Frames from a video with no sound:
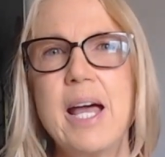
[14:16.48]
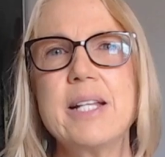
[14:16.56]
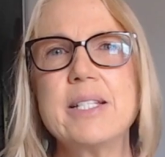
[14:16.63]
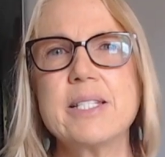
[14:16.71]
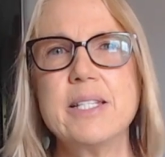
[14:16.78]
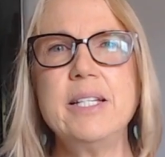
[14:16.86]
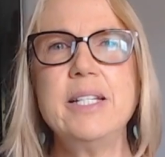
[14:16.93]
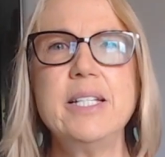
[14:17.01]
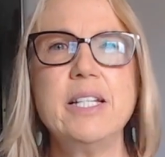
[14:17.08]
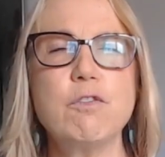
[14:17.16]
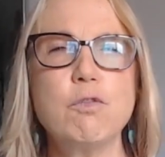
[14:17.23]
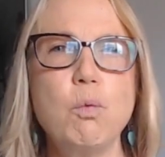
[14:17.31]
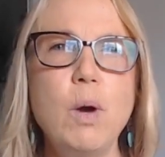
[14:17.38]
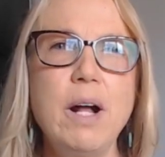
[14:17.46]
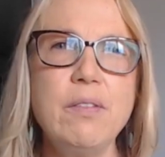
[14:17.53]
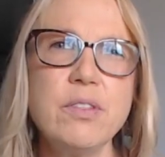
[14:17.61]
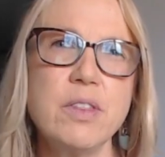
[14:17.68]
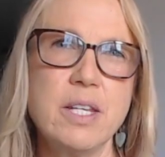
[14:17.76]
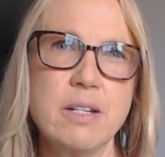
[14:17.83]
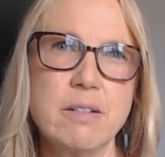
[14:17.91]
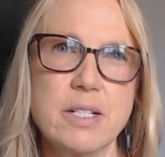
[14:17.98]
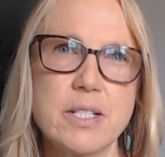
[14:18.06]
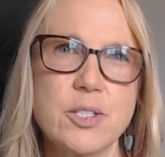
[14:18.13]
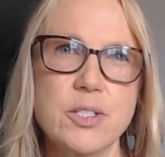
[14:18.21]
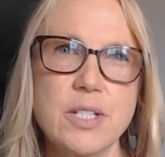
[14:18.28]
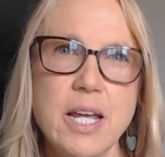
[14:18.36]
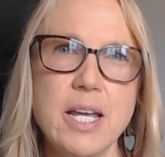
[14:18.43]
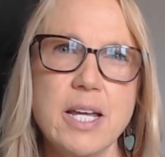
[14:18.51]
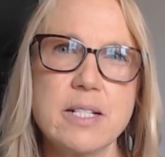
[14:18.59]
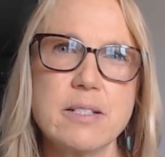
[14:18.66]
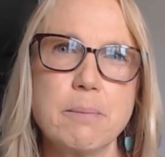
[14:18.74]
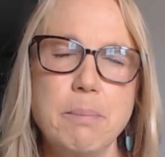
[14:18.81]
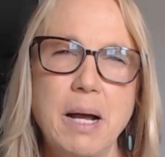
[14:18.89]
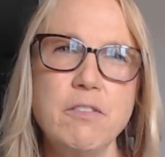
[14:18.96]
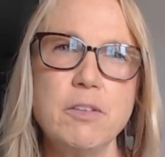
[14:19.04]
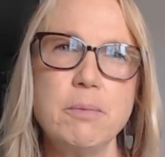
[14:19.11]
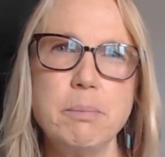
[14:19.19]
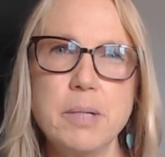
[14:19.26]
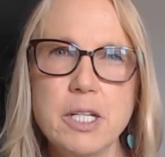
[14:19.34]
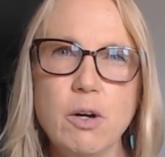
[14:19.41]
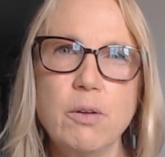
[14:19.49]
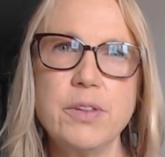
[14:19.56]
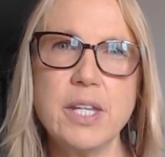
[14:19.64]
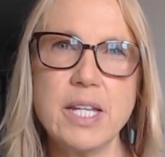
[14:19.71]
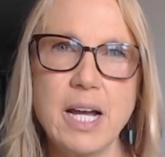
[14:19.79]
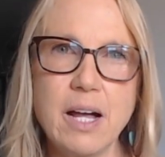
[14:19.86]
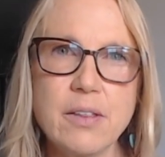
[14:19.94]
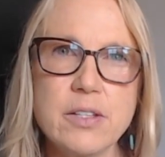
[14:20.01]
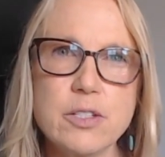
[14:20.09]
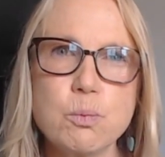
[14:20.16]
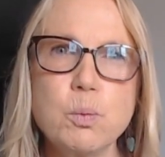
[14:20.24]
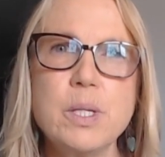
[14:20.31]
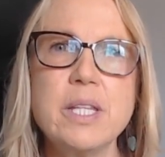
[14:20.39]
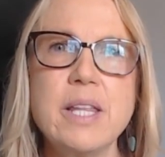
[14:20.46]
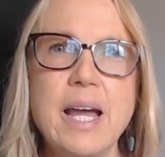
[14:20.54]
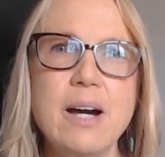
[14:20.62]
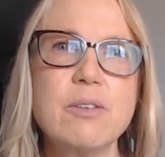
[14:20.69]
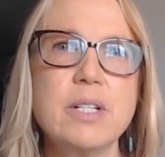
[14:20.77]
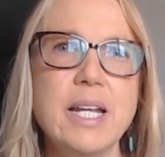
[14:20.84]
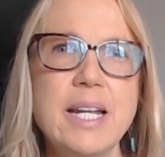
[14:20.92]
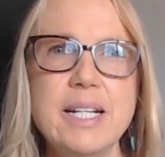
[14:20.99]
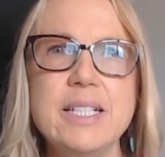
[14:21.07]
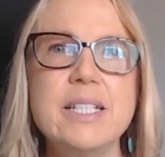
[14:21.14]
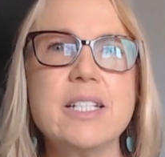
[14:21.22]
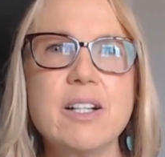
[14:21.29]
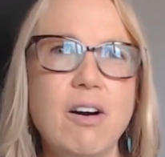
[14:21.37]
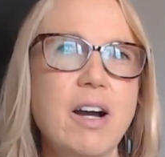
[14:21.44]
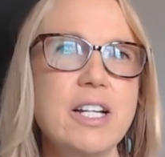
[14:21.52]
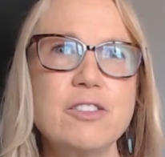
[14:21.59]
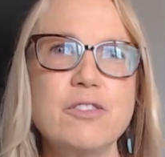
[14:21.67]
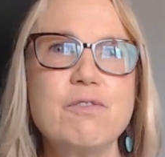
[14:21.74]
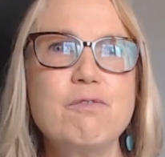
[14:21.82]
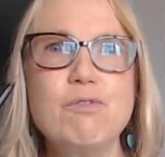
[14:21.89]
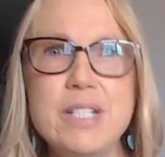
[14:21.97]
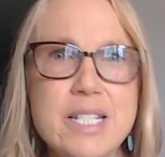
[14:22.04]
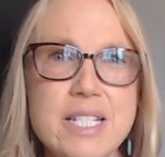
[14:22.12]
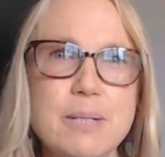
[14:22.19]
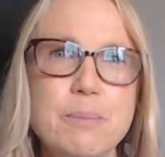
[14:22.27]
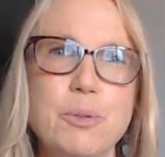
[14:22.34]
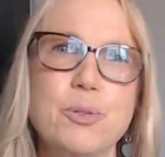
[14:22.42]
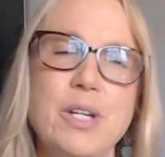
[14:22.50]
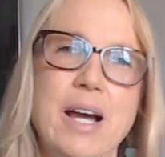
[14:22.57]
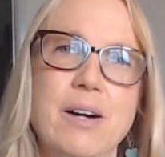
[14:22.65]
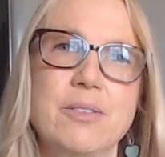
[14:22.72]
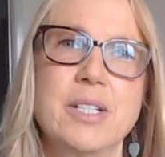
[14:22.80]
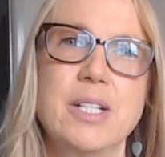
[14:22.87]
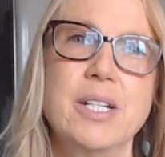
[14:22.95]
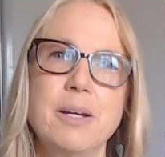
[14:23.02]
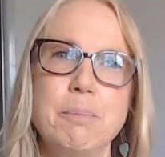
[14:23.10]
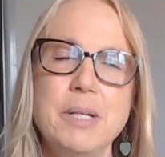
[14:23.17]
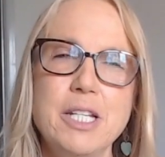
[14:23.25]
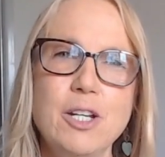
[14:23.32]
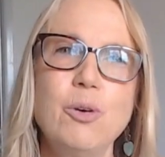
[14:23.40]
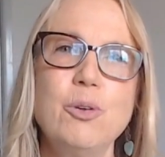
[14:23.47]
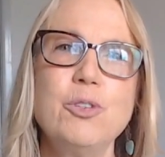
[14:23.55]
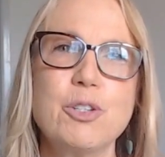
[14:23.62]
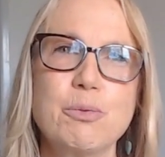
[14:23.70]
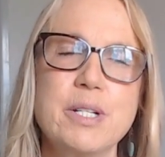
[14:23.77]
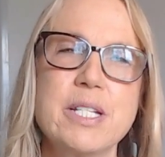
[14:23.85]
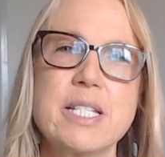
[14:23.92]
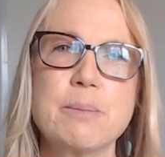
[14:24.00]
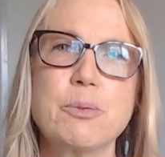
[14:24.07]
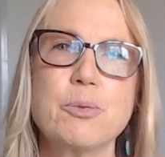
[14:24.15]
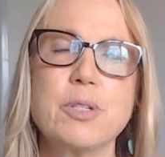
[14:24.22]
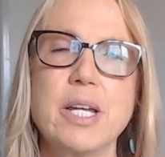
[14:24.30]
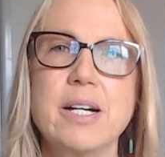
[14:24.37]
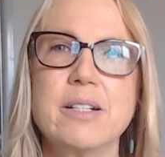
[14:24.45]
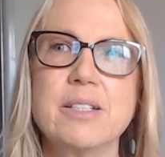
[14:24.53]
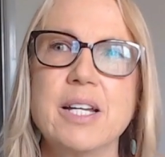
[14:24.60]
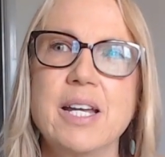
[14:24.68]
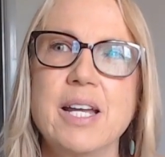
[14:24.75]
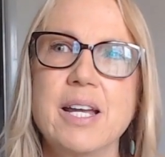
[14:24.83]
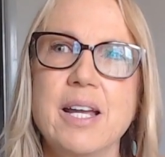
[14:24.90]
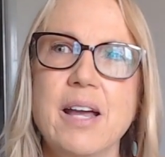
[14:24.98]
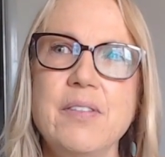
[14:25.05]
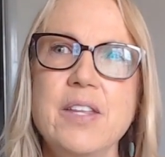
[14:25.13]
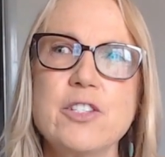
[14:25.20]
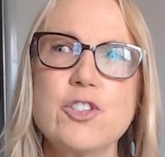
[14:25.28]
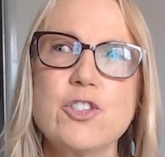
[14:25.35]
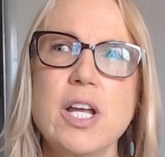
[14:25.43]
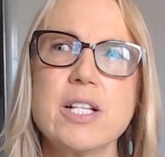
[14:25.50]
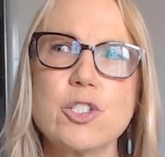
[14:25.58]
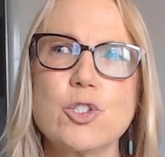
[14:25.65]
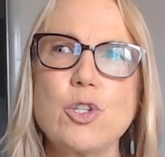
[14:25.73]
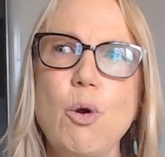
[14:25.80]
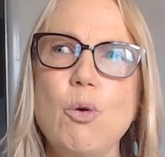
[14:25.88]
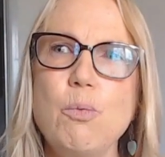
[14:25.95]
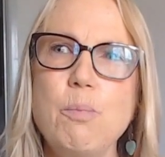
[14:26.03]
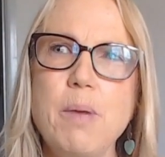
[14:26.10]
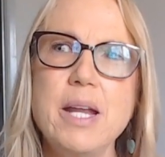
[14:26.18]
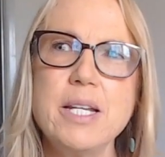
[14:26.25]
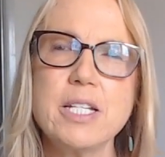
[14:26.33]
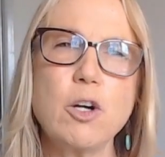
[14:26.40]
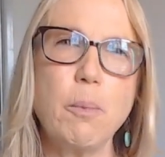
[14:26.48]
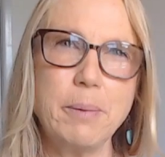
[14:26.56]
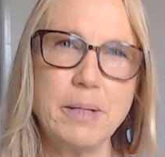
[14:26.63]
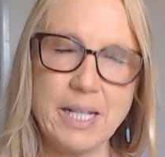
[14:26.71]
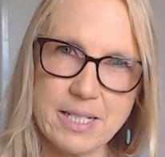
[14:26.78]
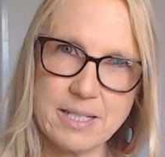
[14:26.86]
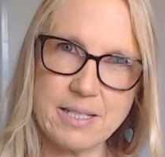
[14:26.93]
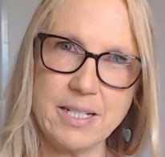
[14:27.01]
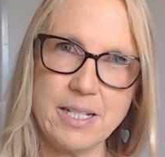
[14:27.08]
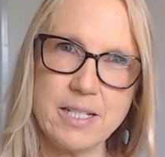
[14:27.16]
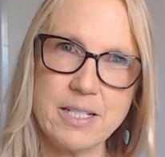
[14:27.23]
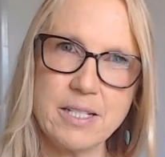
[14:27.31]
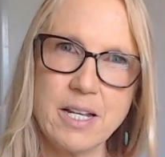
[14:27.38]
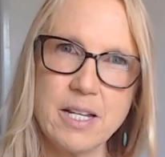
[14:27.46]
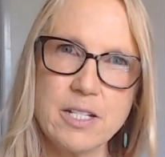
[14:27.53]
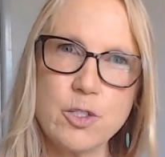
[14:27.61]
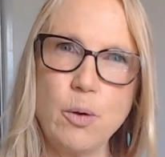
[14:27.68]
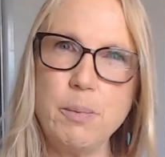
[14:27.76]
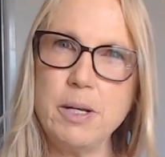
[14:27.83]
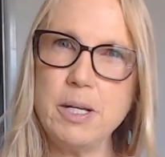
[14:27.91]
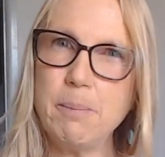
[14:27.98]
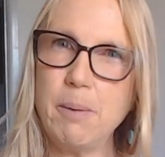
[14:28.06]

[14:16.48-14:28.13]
and seeing if one theory stands above and beyond the others without any kind of reasonable doubt, beyond a reasonable doubt. And there's just so many complexities, so many